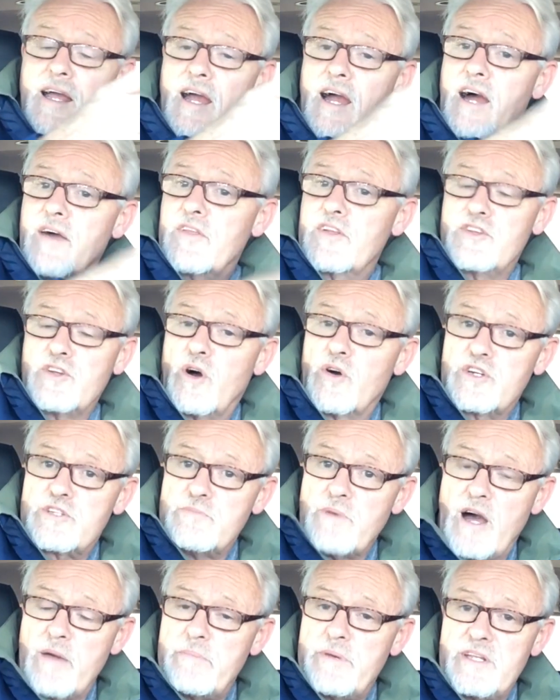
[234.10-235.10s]
Other dogs
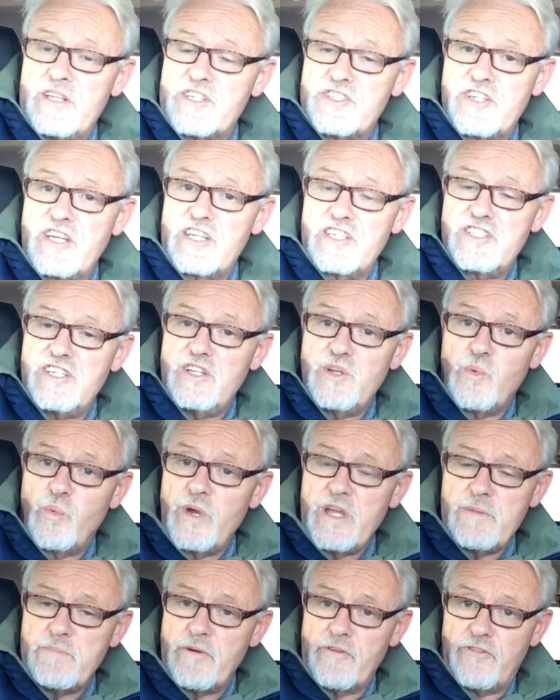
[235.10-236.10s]
might be at a 16 a
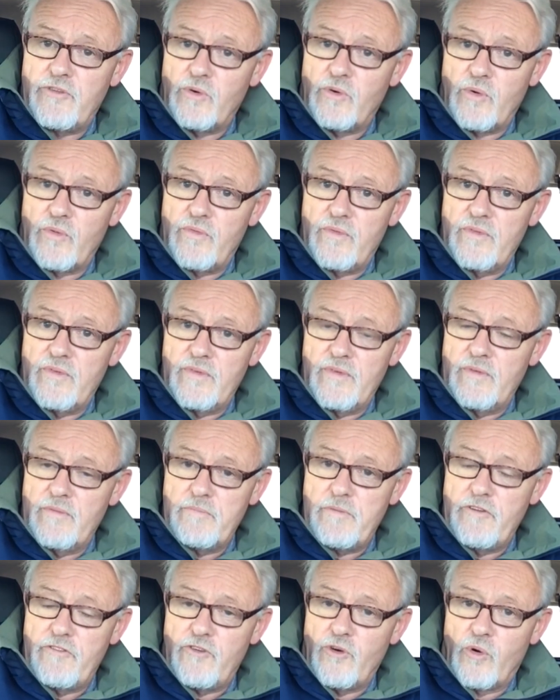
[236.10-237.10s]
week before
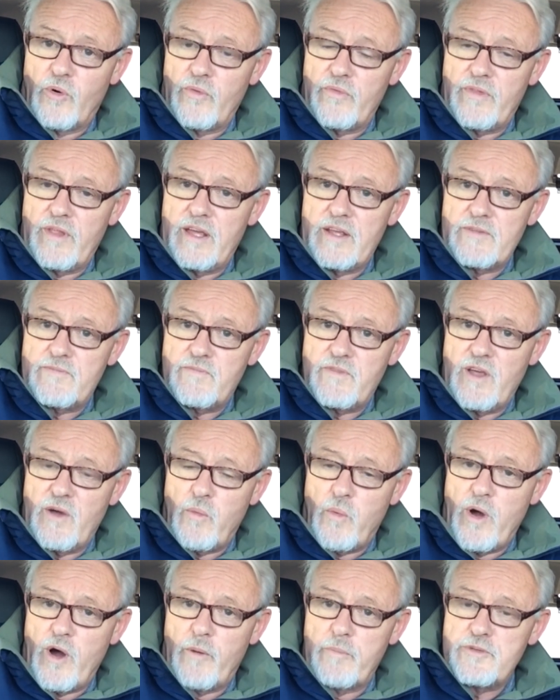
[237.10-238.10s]
they're
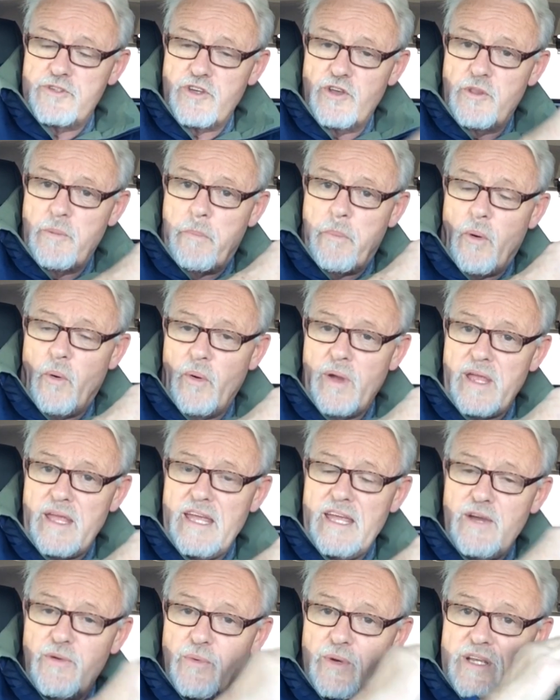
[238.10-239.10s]
whelp. So the point
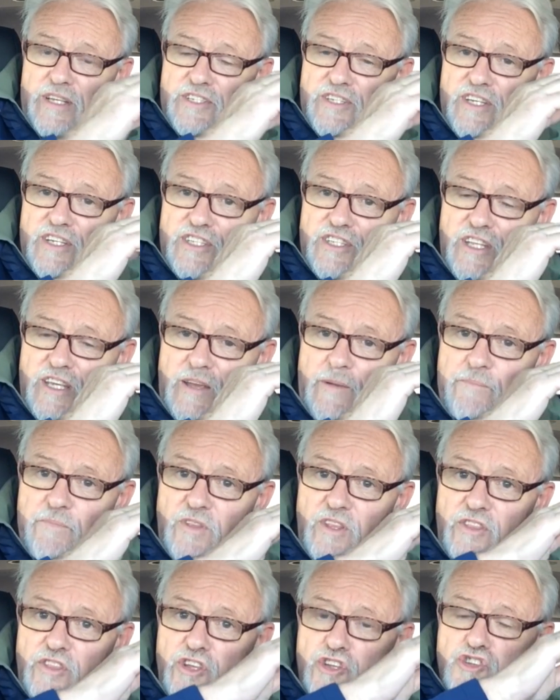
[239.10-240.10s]
here is the
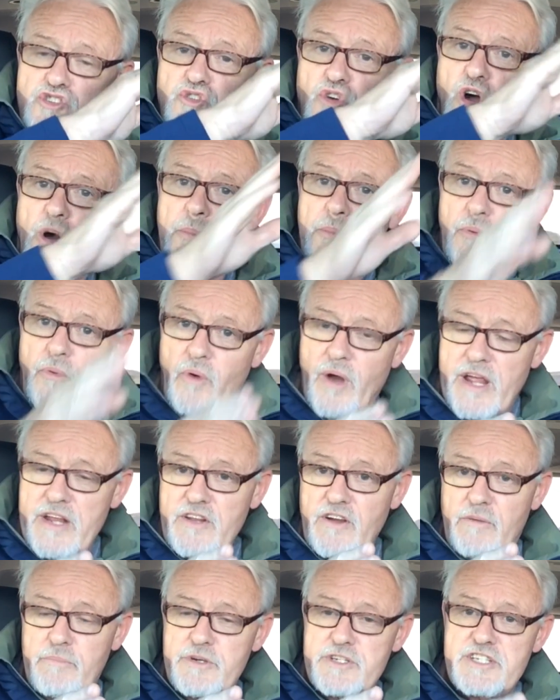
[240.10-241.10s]
drop rate
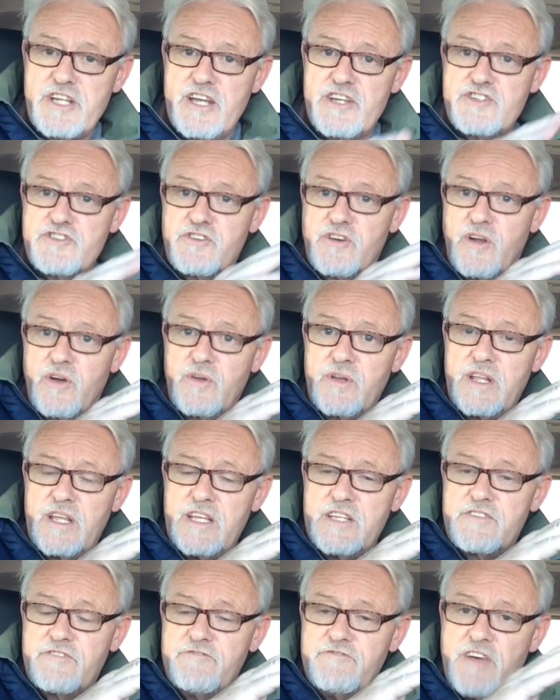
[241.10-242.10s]
on progesterone
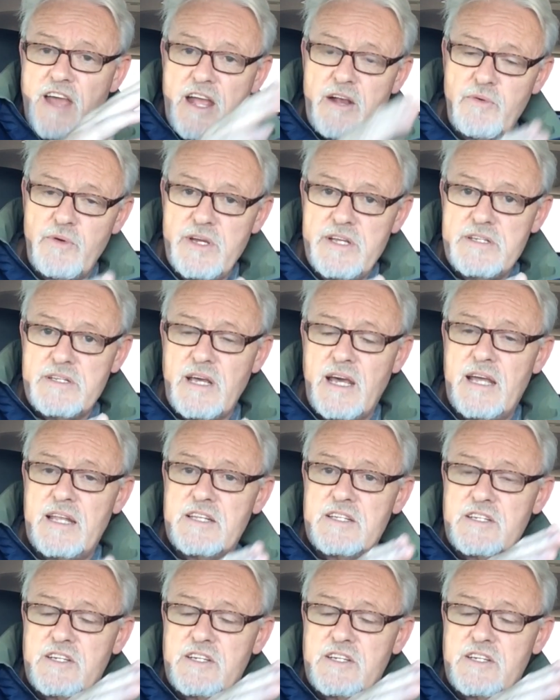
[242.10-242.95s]
is varied, and